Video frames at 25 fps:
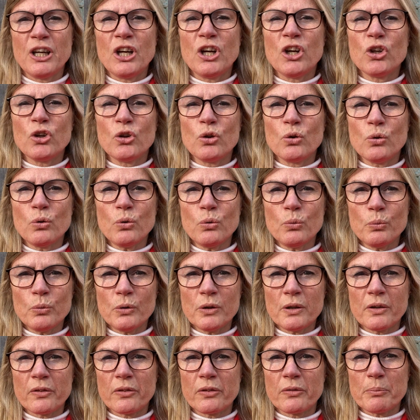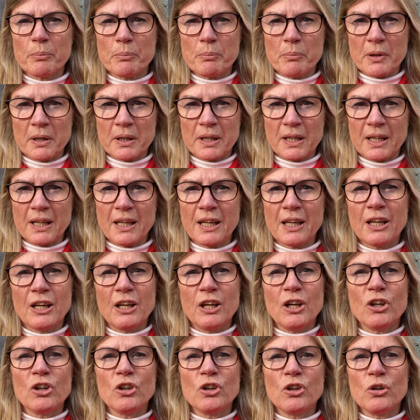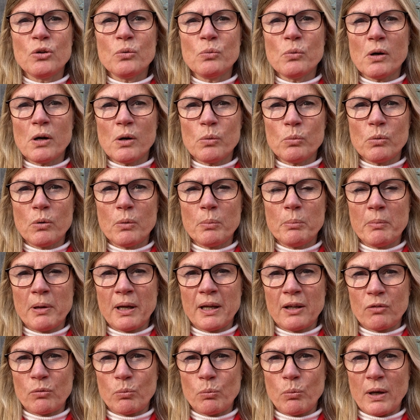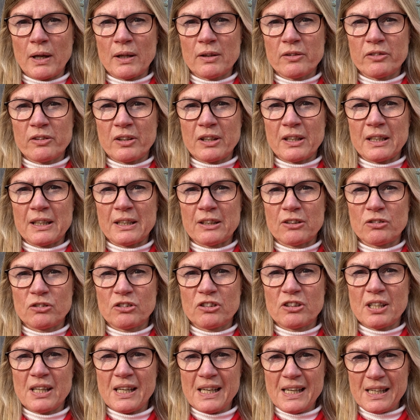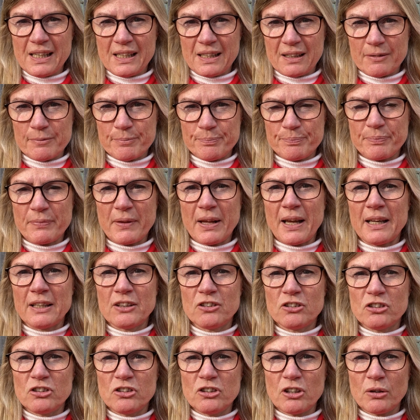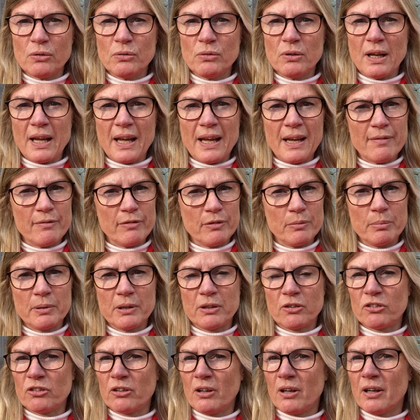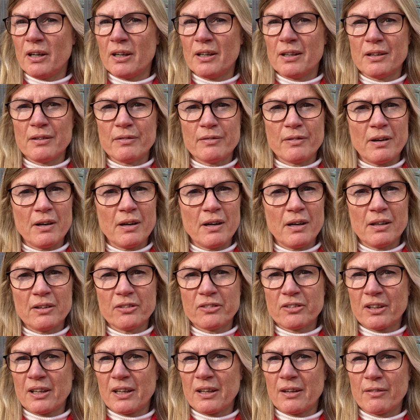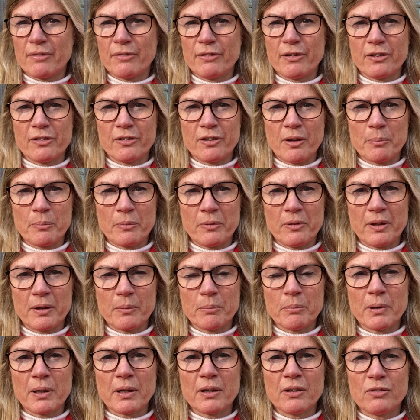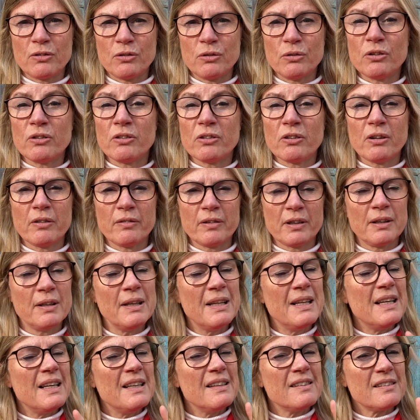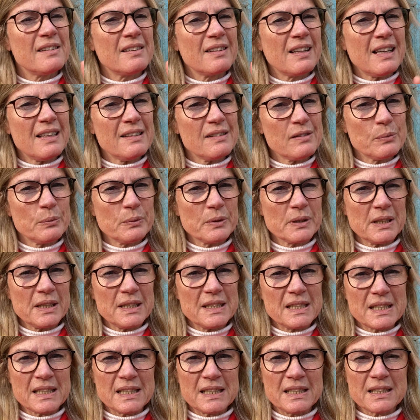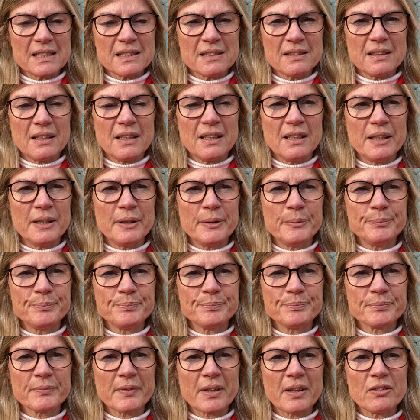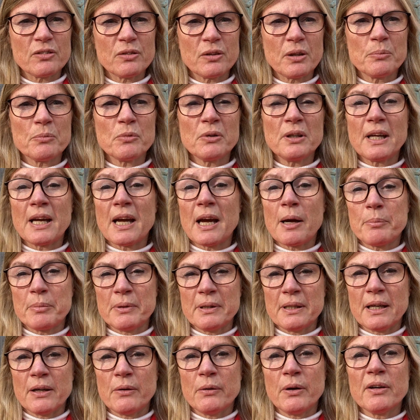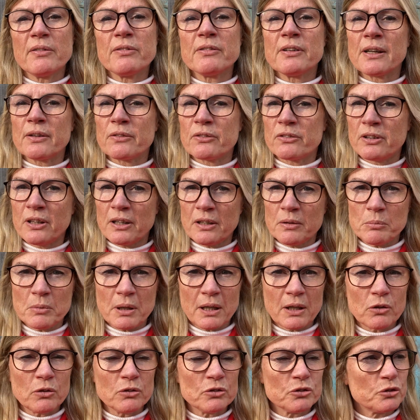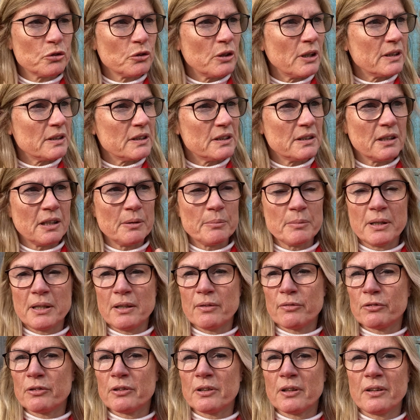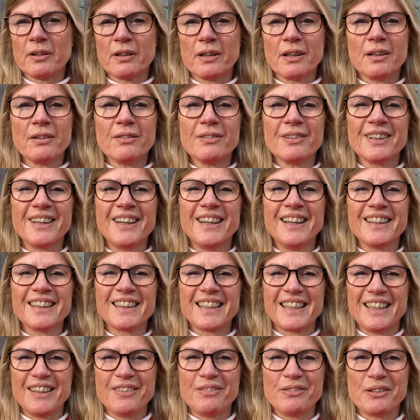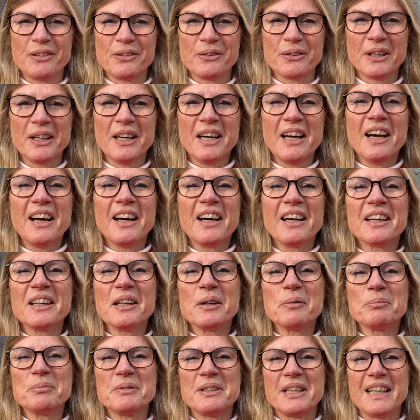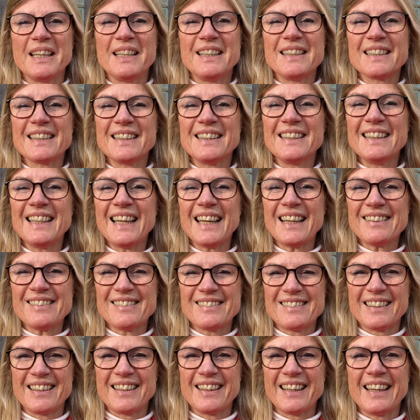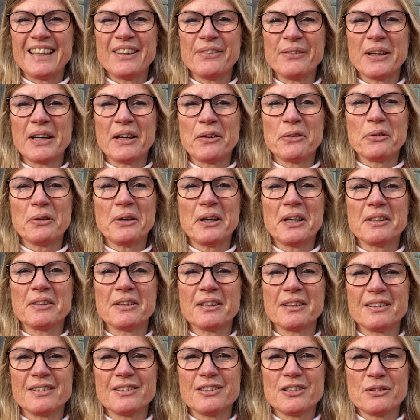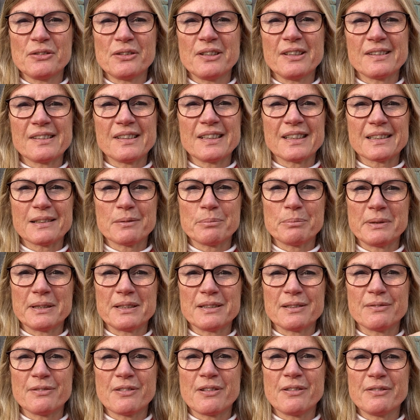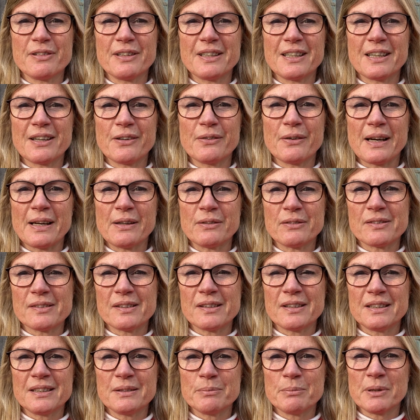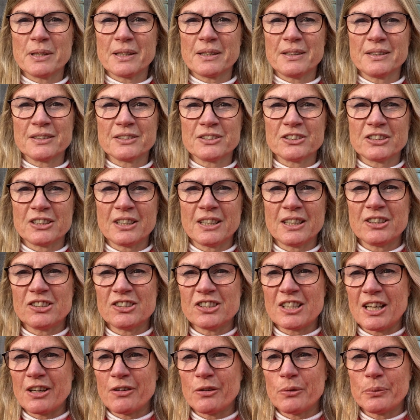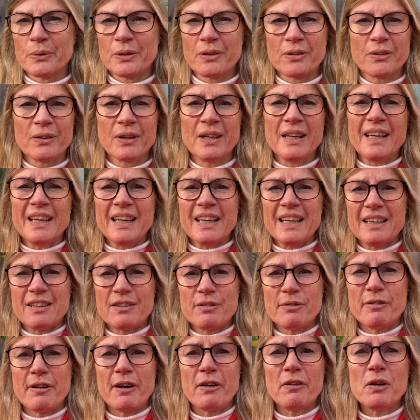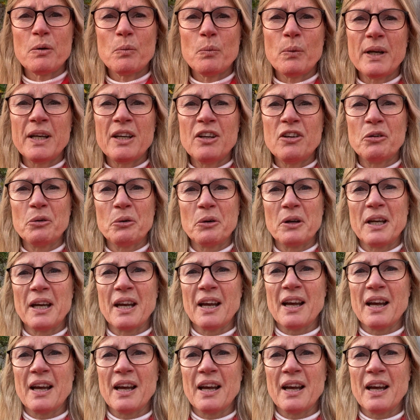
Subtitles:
You're worth money. You are what makes Wales English tick, and don't ever be shy of asking for something, because you deserve it. So that's what I did. So I'm really happy now. I've now signed my contract and I'm here for another year, and I'll give you an update next year. Anyway, I thought I'd do this little bit of the video outside of my garden. Should I share it with you? It's very wintry.